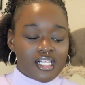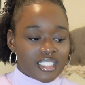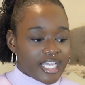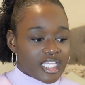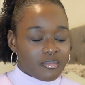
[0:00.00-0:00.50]

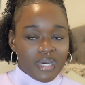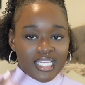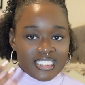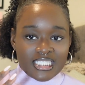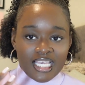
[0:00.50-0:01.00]
like
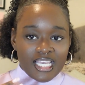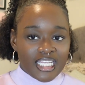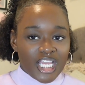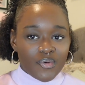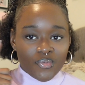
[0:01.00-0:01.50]
mindset,
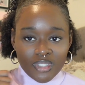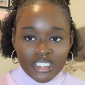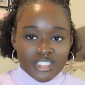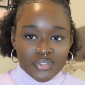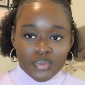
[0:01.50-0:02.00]
and I
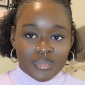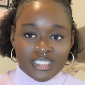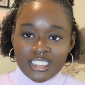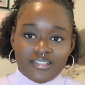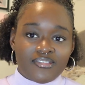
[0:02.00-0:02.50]
really do
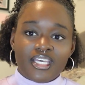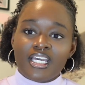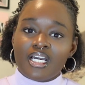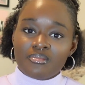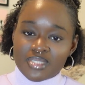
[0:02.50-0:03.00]
believe
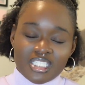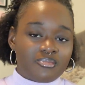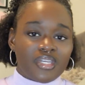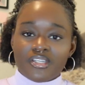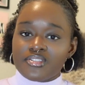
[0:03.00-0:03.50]
that I'm
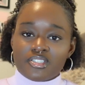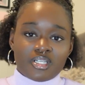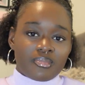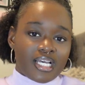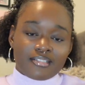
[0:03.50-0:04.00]
team
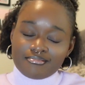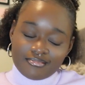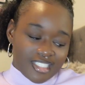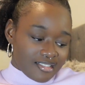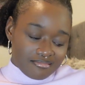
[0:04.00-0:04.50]
manuscript.
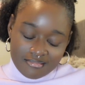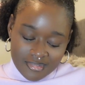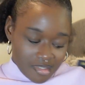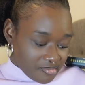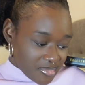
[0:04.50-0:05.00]

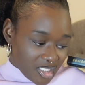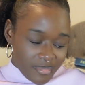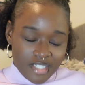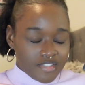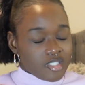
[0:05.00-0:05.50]
I'm team
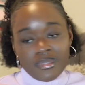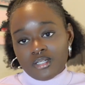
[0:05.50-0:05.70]
manuscript.